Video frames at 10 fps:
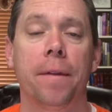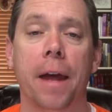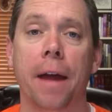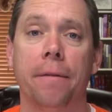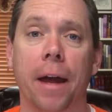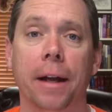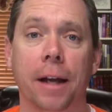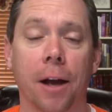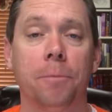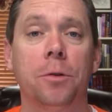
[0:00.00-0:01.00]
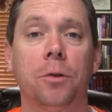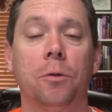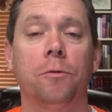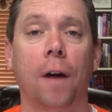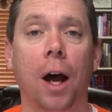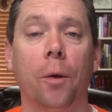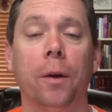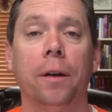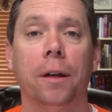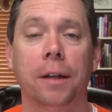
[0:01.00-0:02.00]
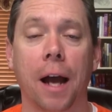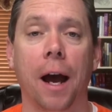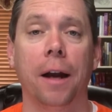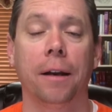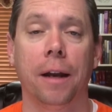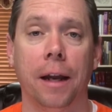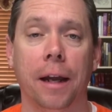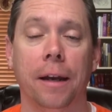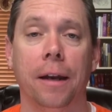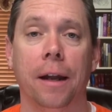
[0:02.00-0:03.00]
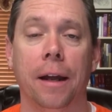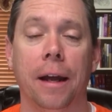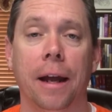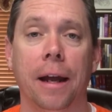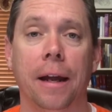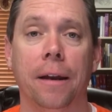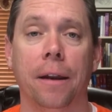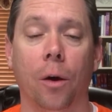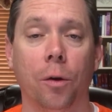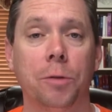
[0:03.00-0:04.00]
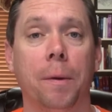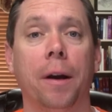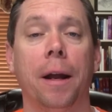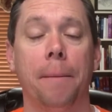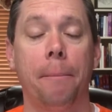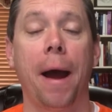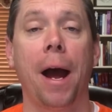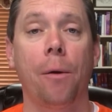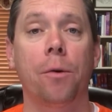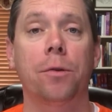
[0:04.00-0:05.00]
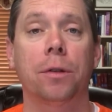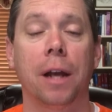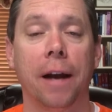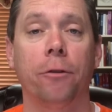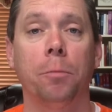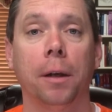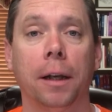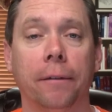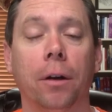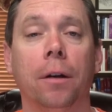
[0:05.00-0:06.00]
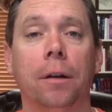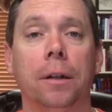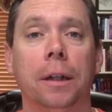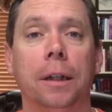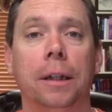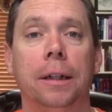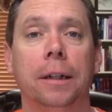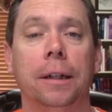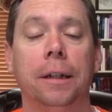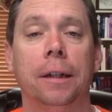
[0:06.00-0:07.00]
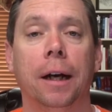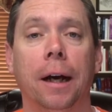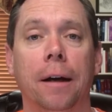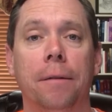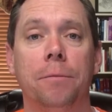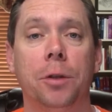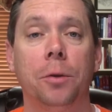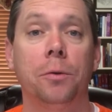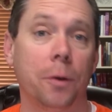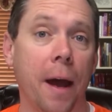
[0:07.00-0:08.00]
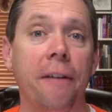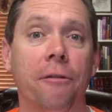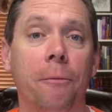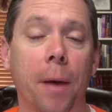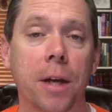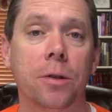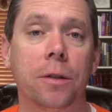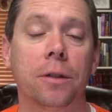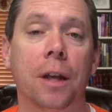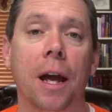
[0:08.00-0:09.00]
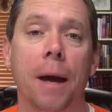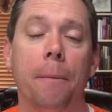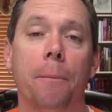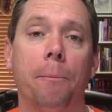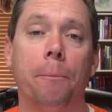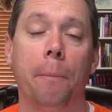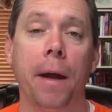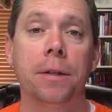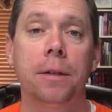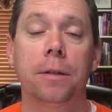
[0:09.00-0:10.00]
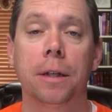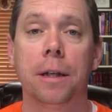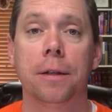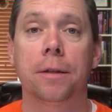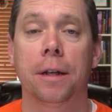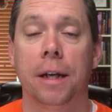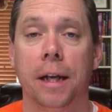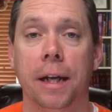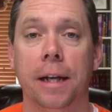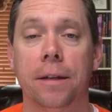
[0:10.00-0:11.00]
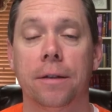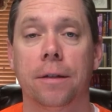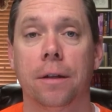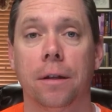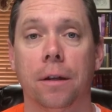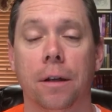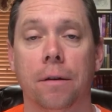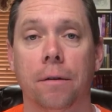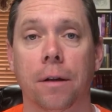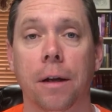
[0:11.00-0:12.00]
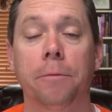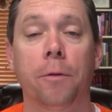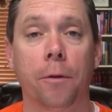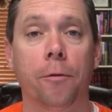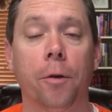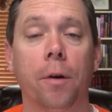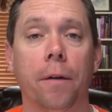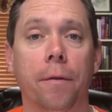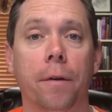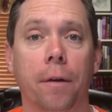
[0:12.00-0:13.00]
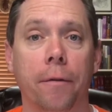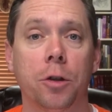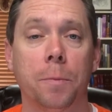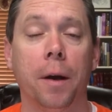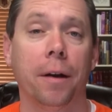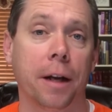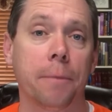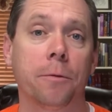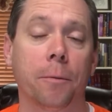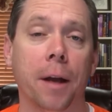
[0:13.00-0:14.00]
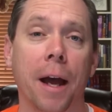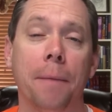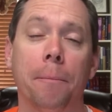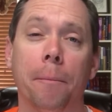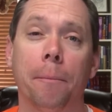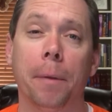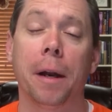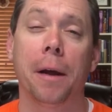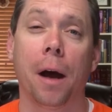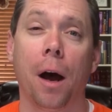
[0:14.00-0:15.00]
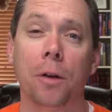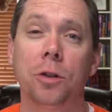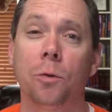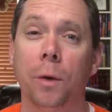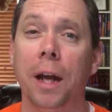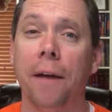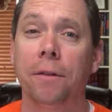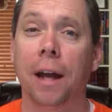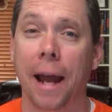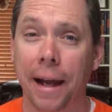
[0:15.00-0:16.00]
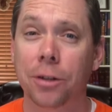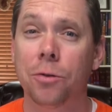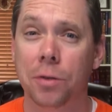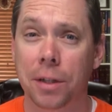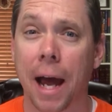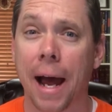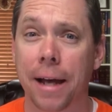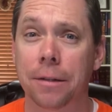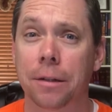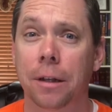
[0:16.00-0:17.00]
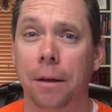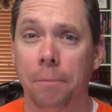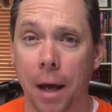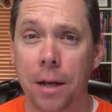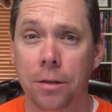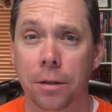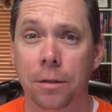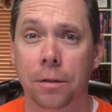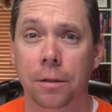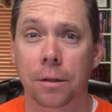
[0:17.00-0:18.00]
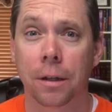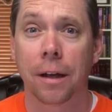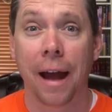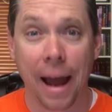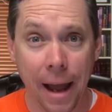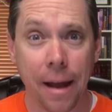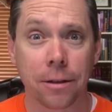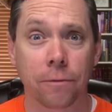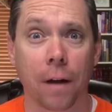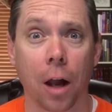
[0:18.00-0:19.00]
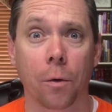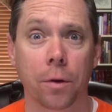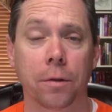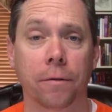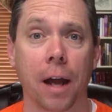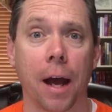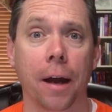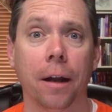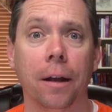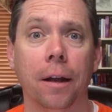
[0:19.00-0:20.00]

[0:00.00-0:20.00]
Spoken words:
that comes through following God, and the Holy Spirit empowers every believer to have patience. But patience comes from the fruit of the Spirit, comes from God. But also we have to exercise patience as followers of God,